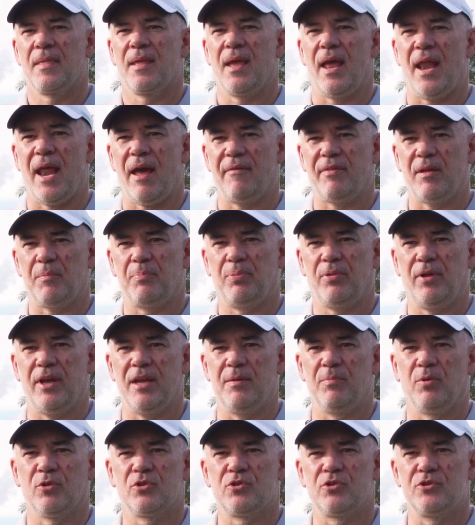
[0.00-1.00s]
and have that
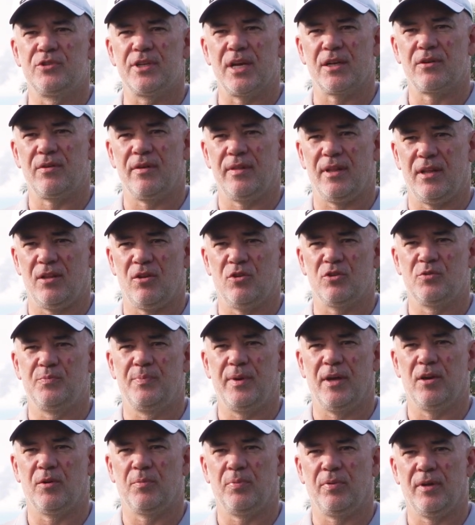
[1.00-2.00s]
playable trajectory that those
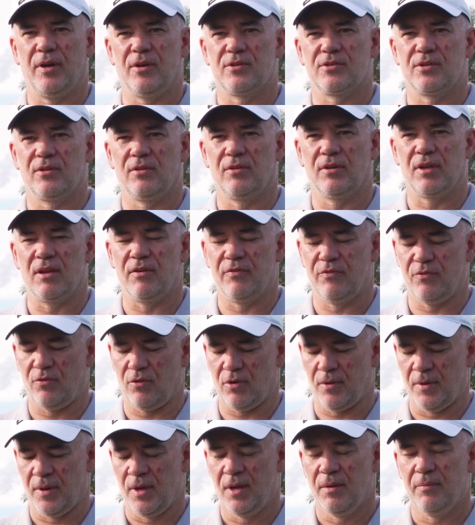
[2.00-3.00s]
better players are looking
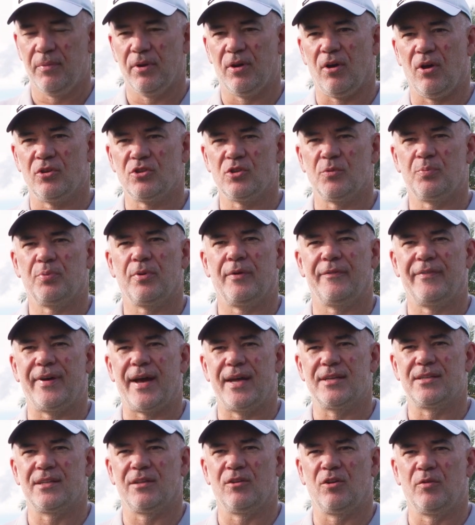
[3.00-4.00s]
for, but also
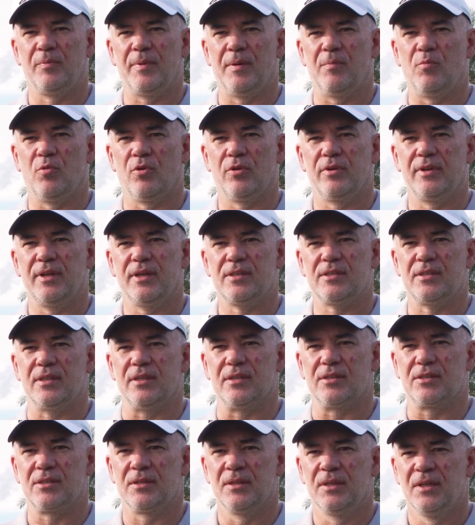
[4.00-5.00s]
provides a little bit more
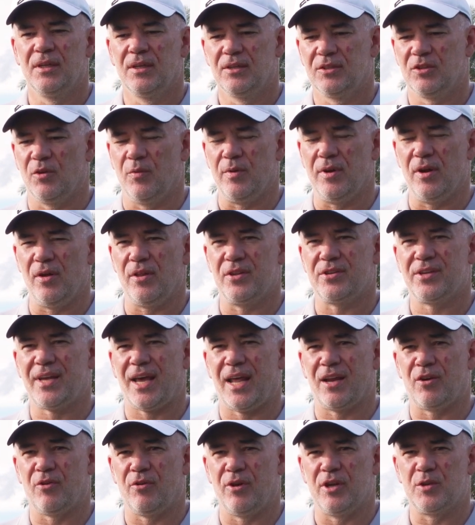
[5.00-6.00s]
distance. So we know this
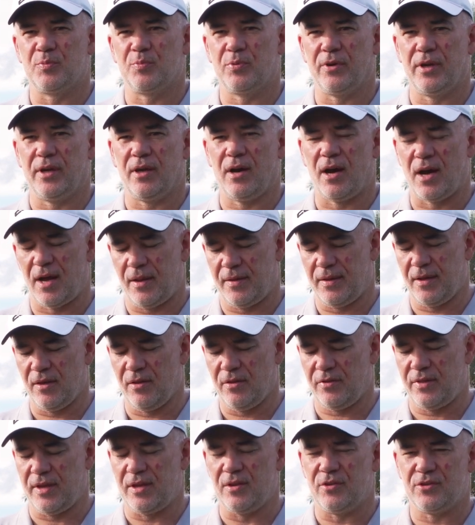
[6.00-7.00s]
category is pretty hot. The
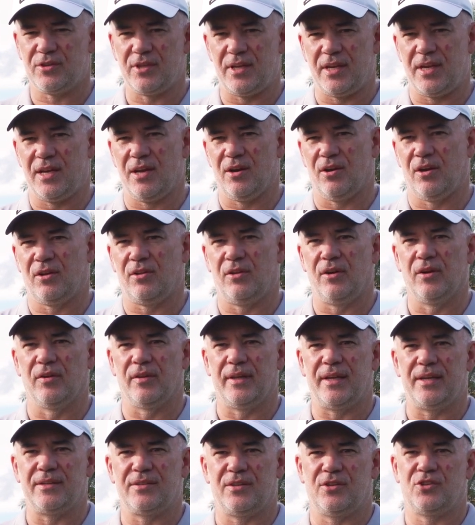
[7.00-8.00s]
other thing you see here
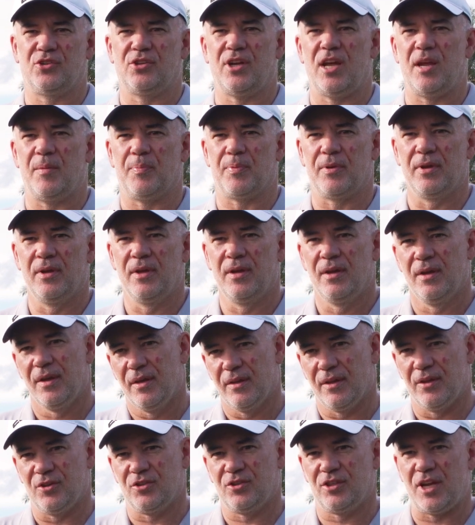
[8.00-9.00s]
clearly is the shape.
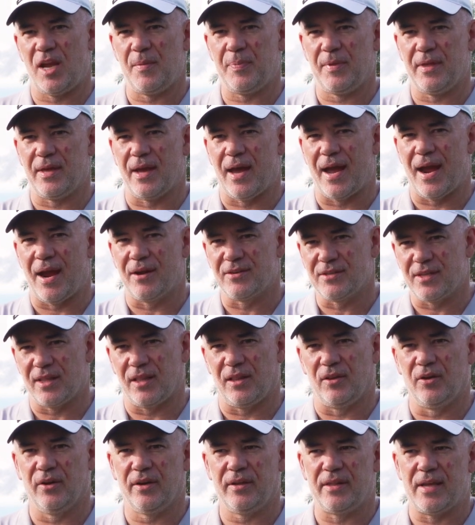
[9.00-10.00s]
The shape of the irons and the
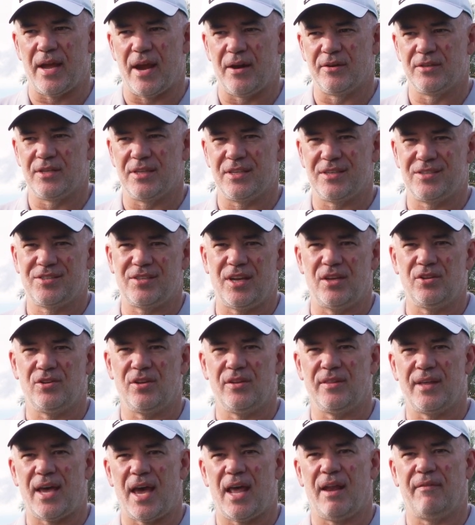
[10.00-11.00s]
look of the irons is
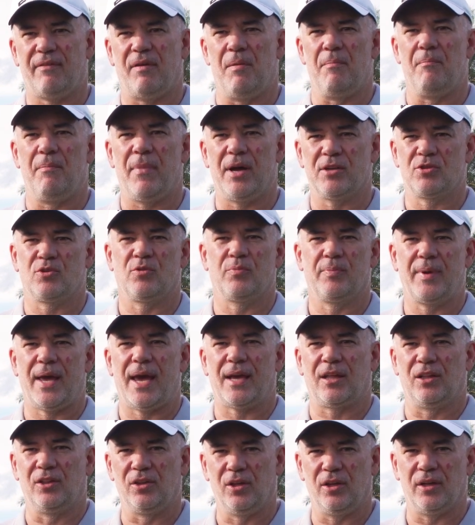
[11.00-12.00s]
essentially that of a muscle
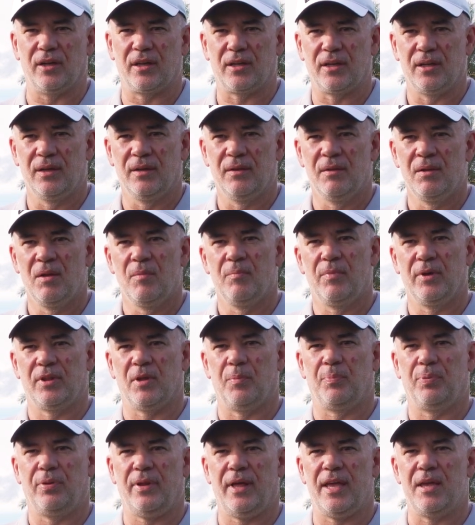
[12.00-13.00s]
back look, but
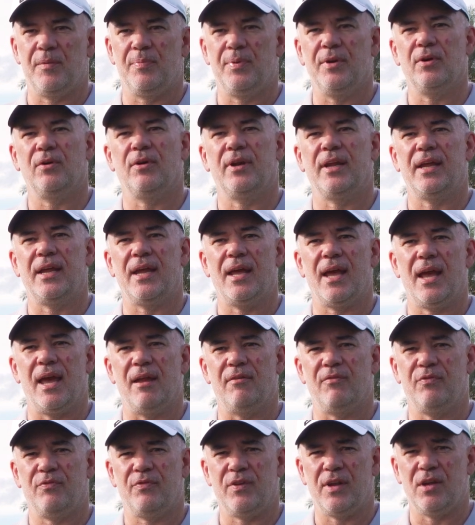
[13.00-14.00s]
the playability
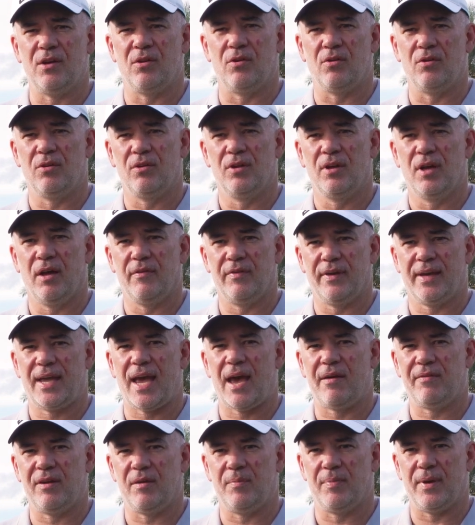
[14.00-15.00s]
and feel of a
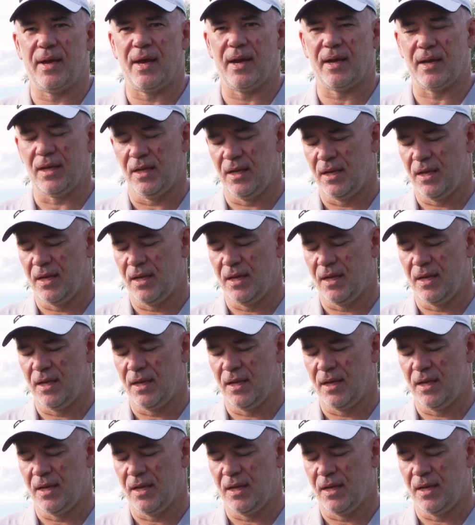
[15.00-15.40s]
cavity back.